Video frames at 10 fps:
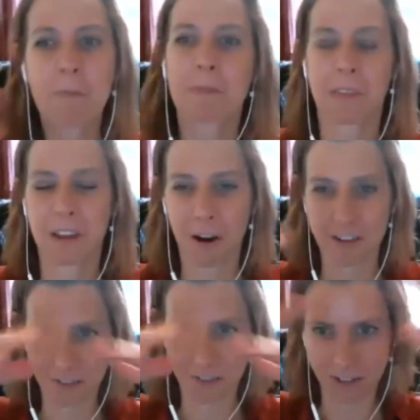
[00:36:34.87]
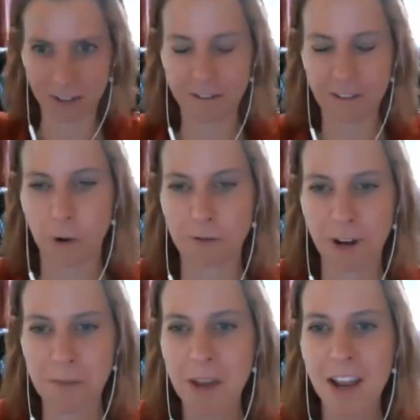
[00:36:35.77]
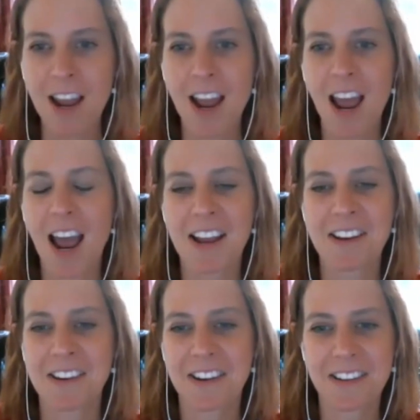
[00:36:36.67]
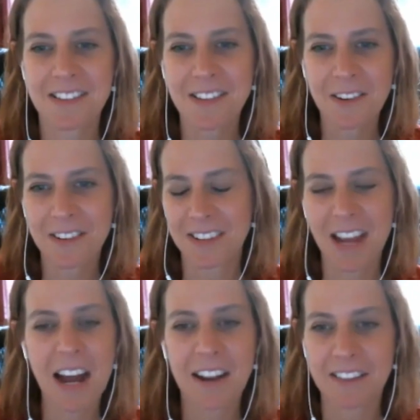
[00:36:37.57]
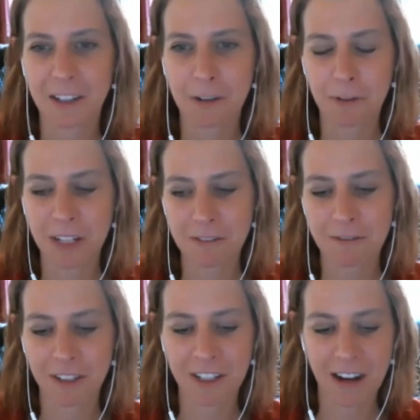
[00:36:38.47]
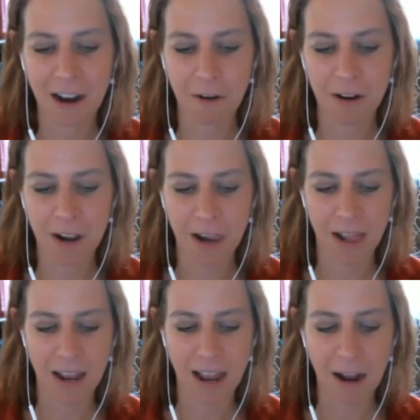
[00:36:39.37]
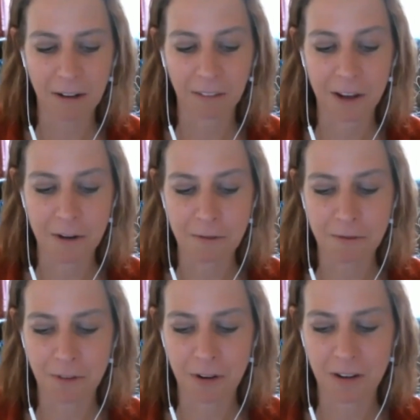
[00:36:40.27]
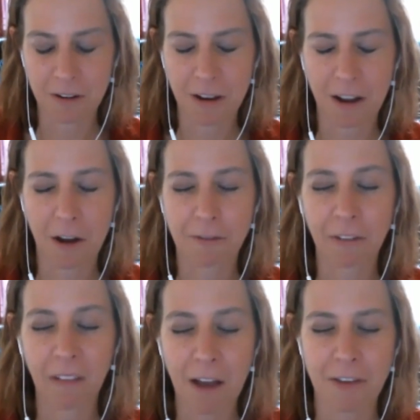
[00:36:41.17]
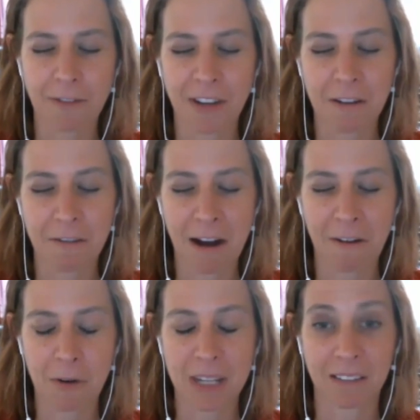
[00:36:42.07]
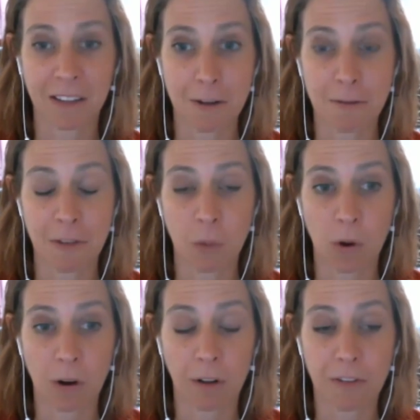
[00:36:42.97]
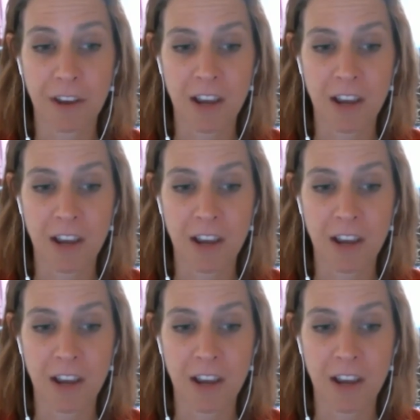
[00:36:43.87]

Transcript: the arch of a door frame. And so, it's like, if we can figure out how to live, a philosophy of how we can live in the world